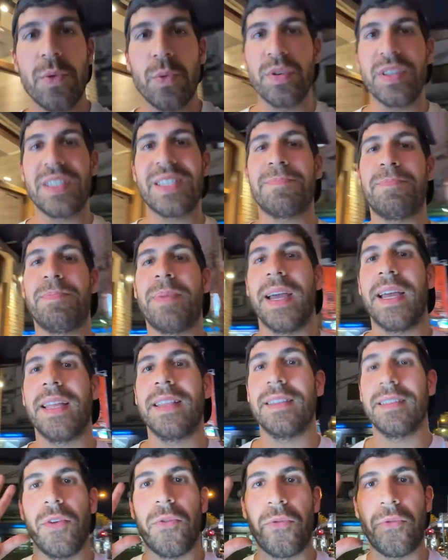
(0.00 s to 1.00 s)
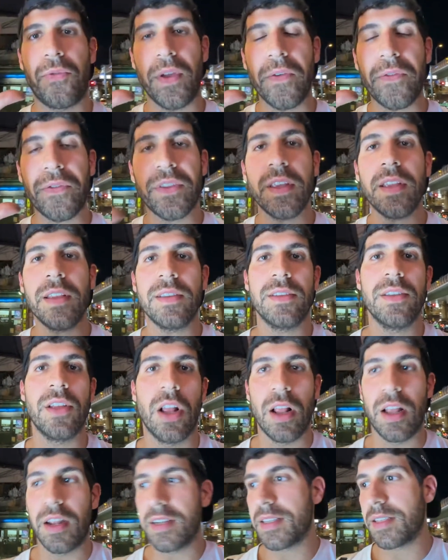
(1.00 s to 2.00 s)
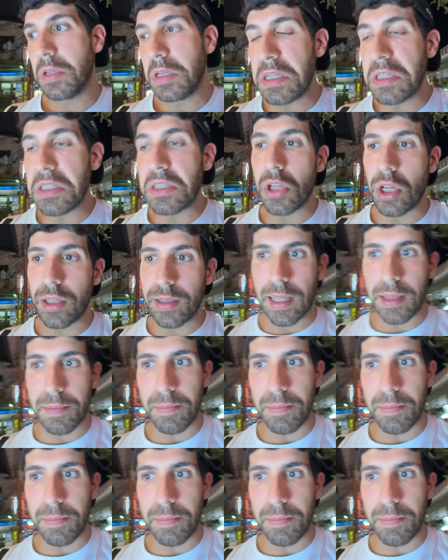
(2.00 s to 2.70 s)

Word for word: We spent $50. It's not that